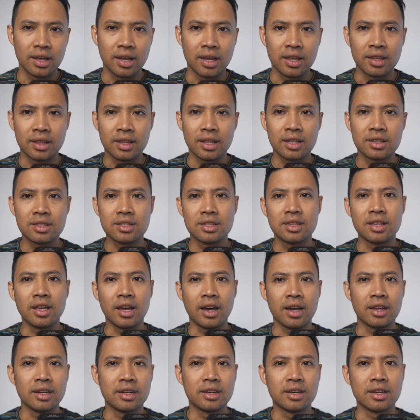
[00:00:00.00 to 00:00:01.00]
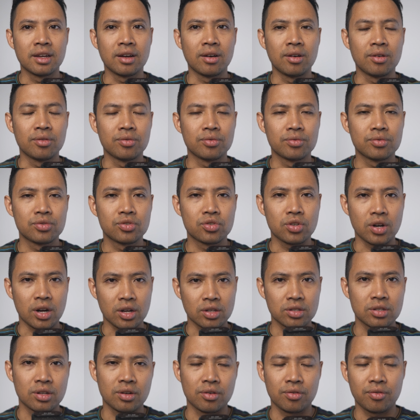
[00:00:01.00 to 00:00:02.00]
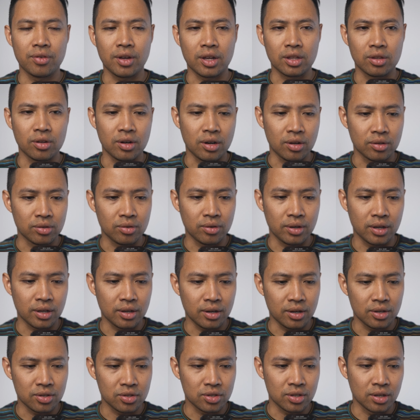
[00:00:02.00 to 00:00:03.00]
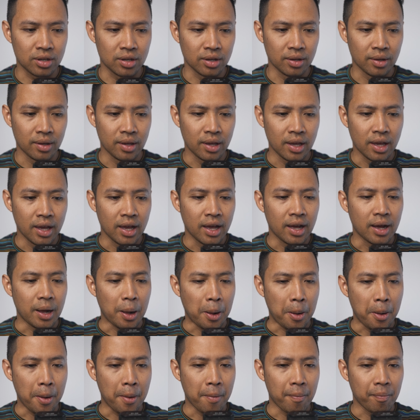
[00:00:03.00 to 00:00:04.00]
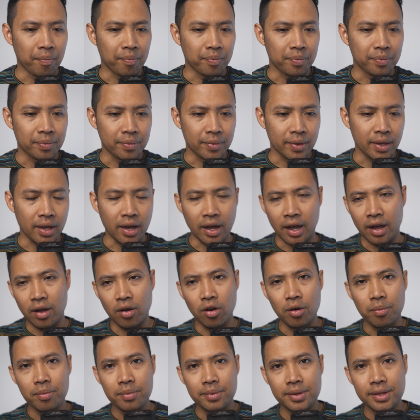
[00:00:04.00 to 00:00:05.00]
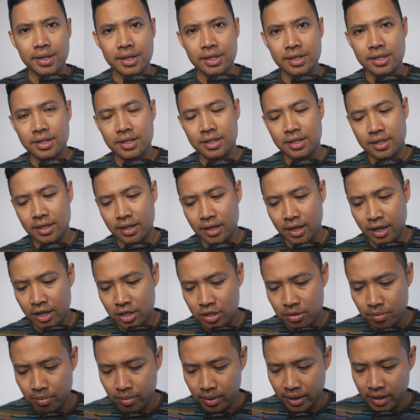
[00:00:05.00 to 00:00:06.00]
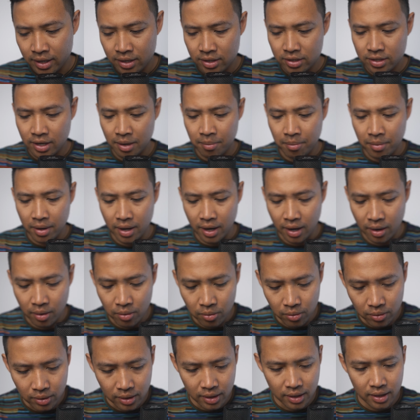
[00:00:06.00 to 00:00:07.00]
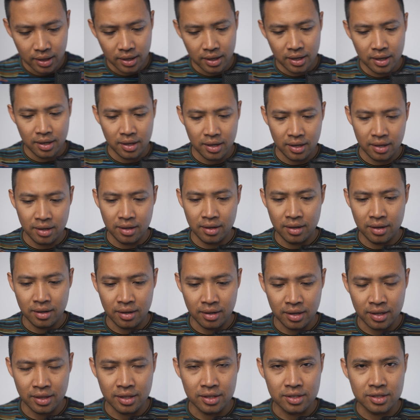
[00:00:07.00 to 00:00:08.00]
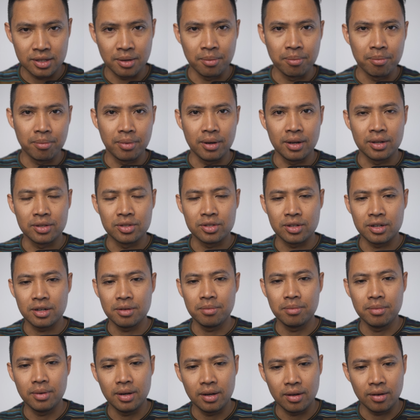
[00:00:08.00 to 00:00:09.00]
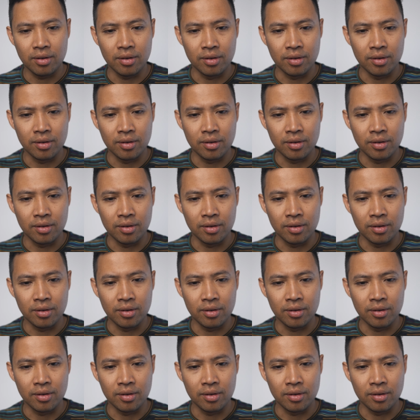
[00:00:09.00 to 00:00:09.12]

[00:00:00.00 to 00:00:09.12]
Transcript: And that's the idea of structural factor autoregression. I hope this explains somehow in a simple term